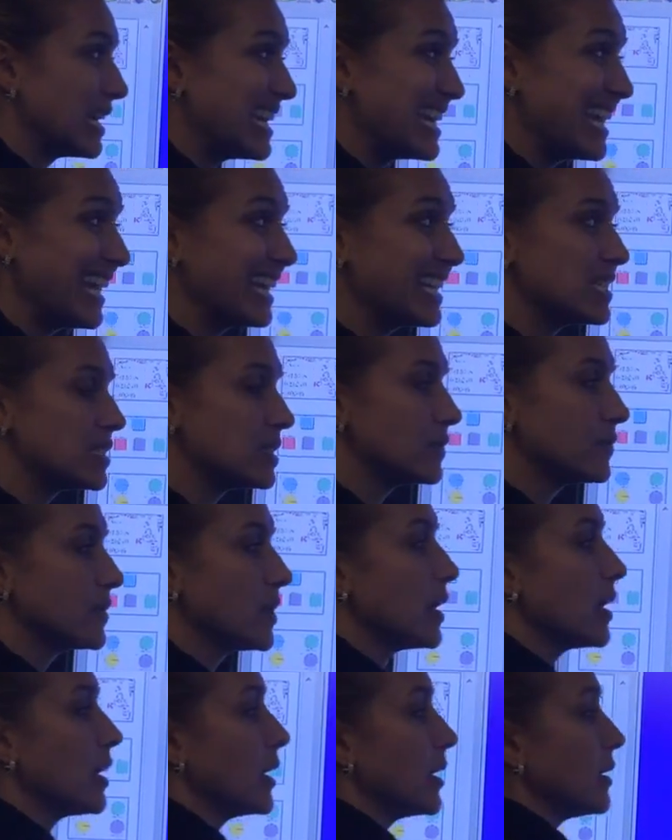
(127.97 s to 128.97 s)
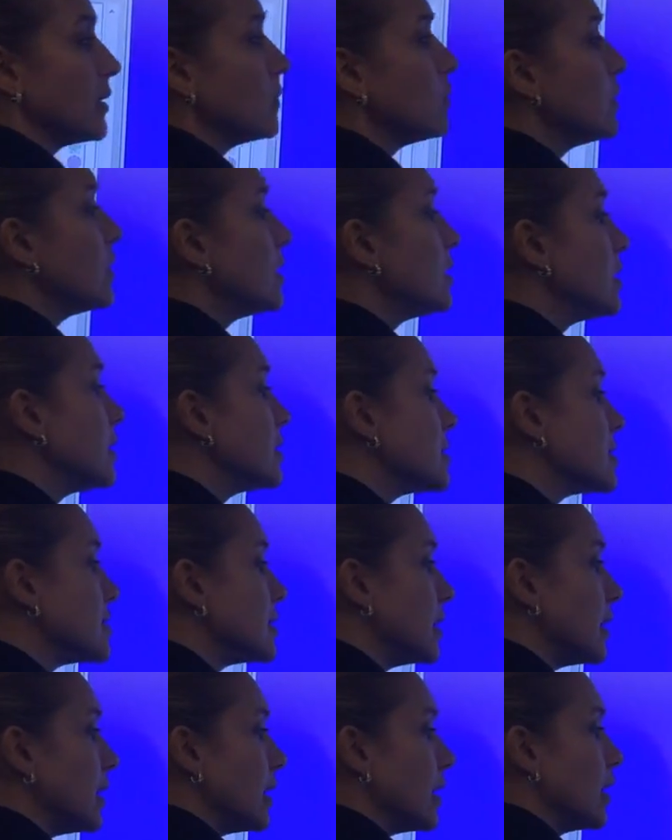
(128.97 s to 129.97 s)
negative 9. Well, let's
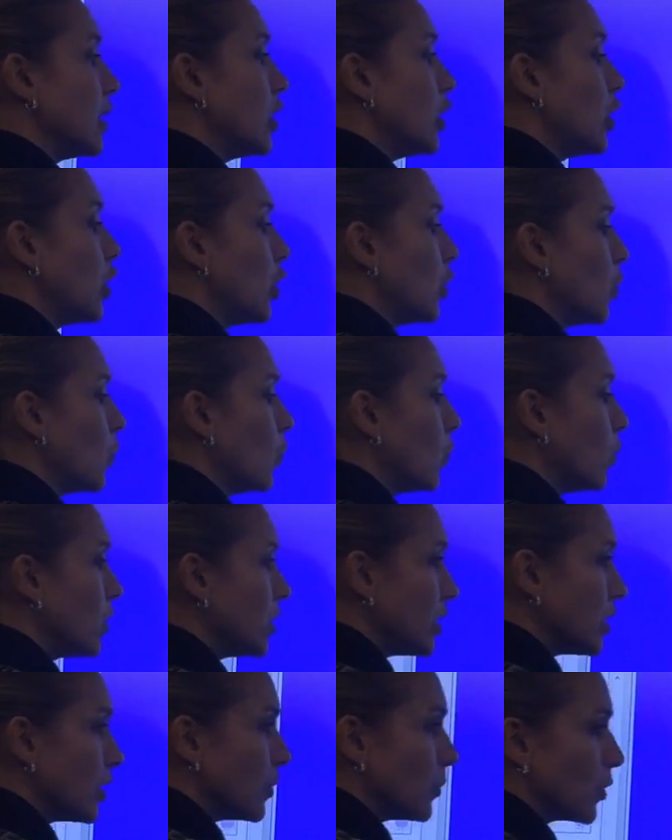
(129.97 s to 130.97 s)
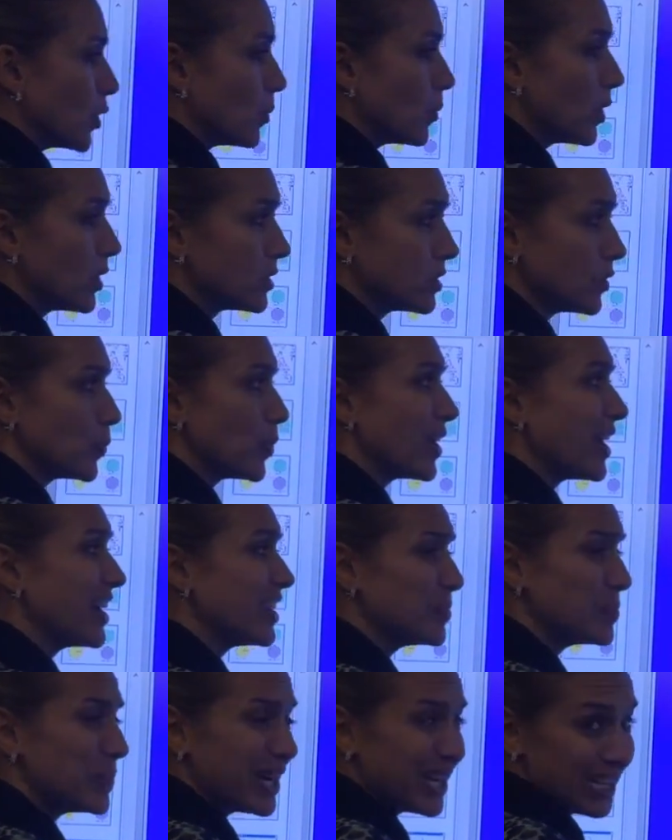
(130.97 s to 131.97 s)
see. What number
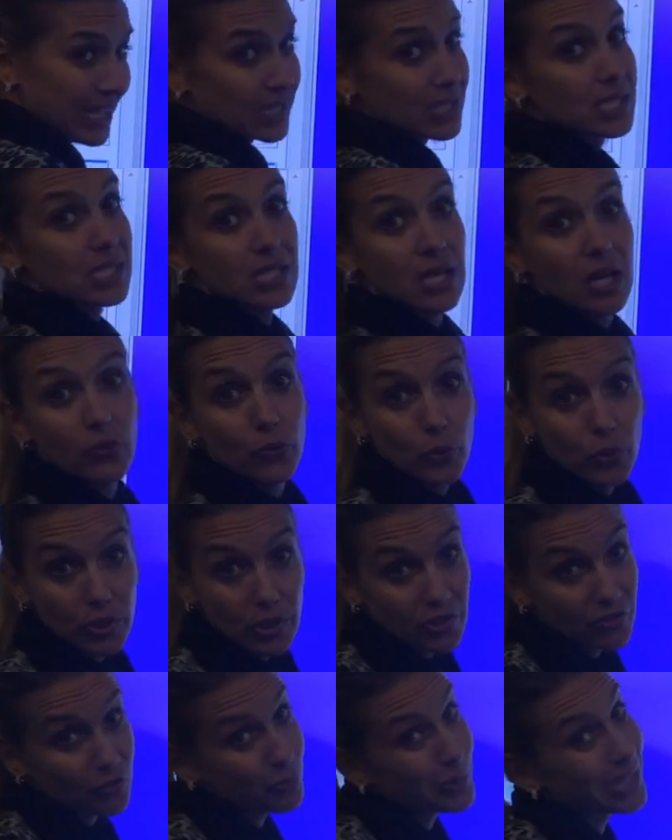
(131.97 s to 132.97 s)
multiplied by itself will give